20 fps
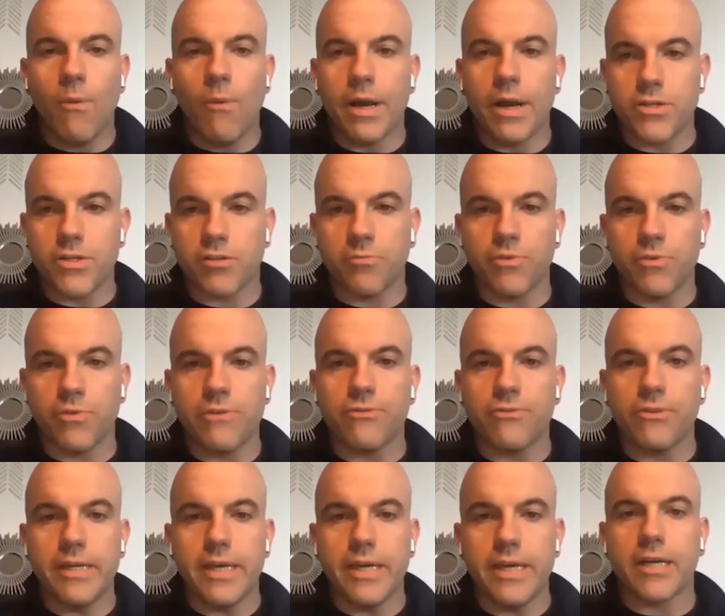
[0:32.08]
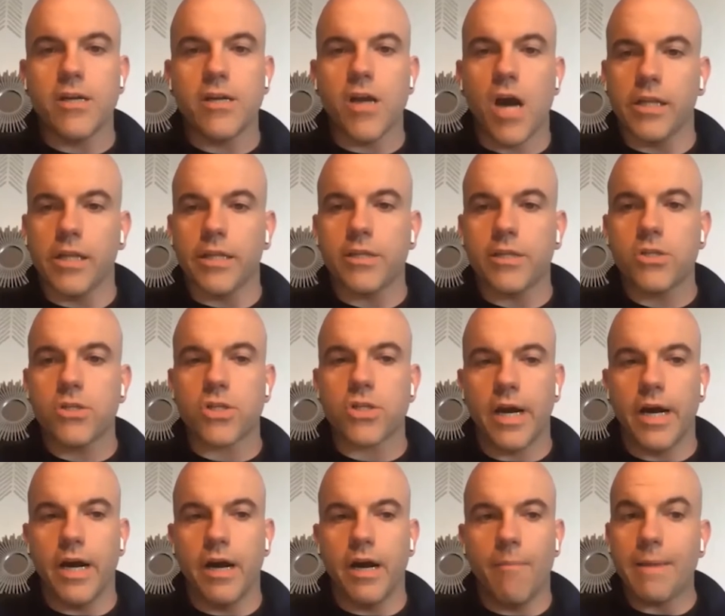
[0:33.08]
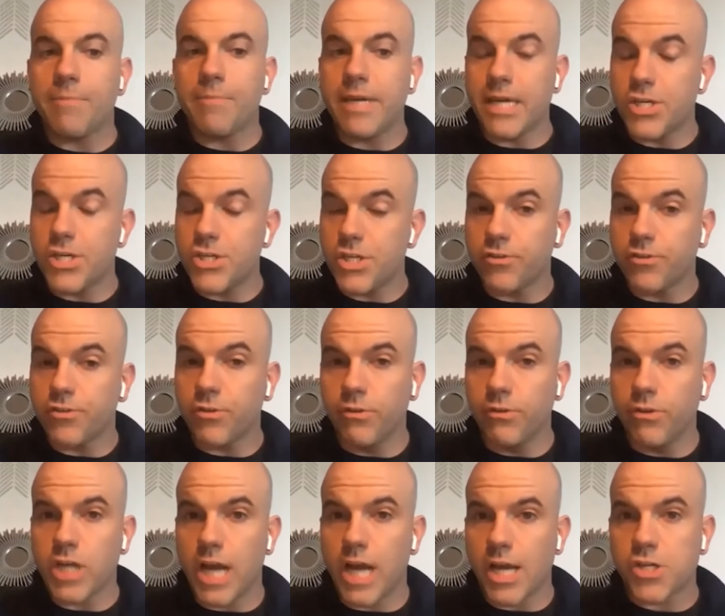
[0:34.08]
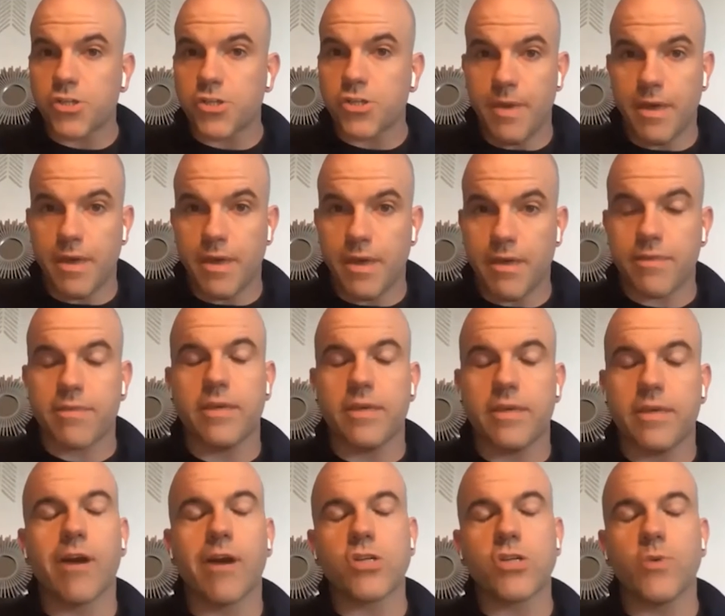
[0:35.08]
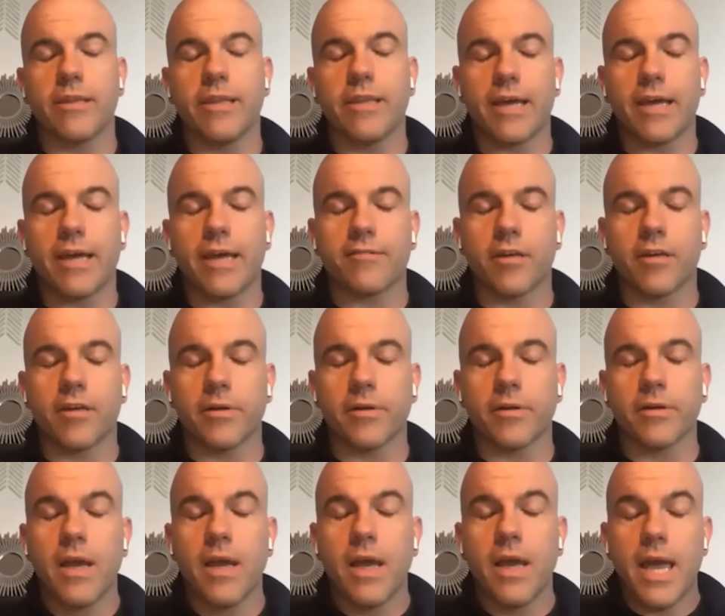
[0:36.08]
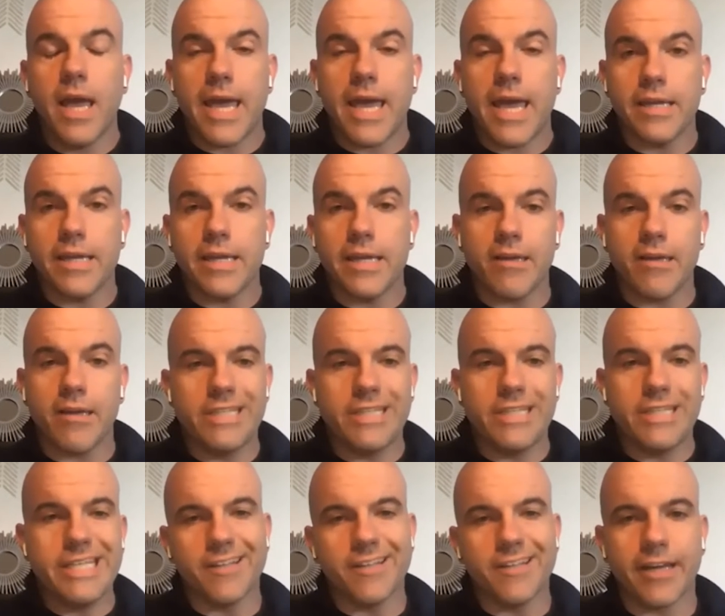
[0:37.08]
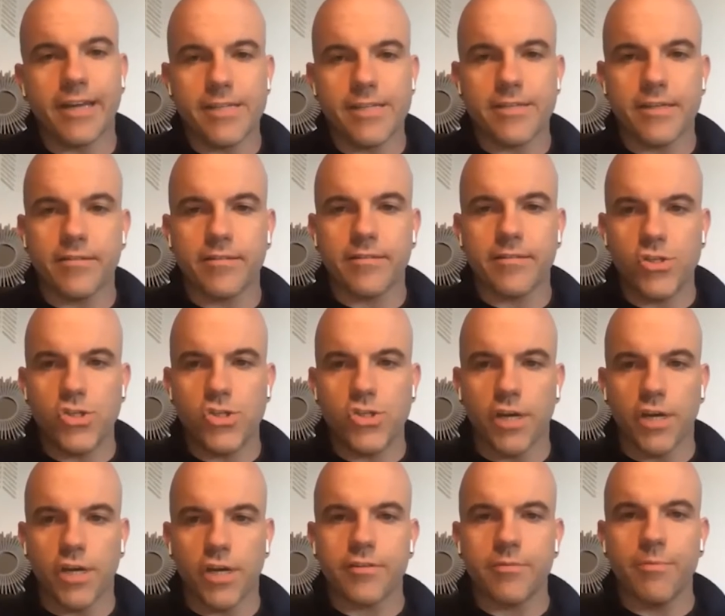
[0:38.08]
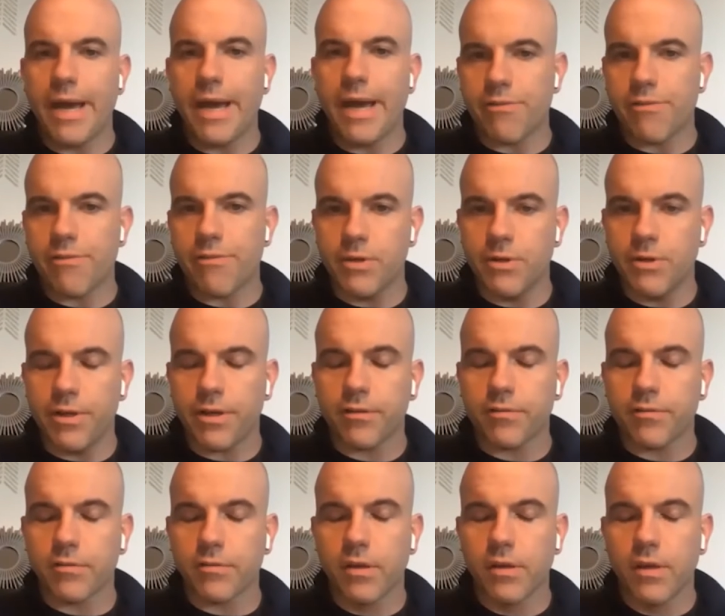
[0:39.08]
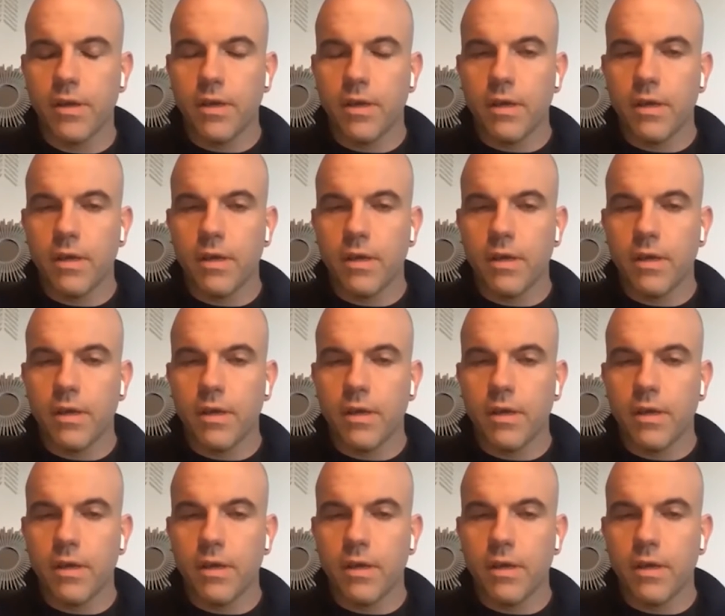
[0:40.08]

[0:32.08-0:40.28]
I want to just briefly acknowledge my PhD student, Josh Smith. He graduated last summer, and he's now a data scientist at Just Biotherapeutics.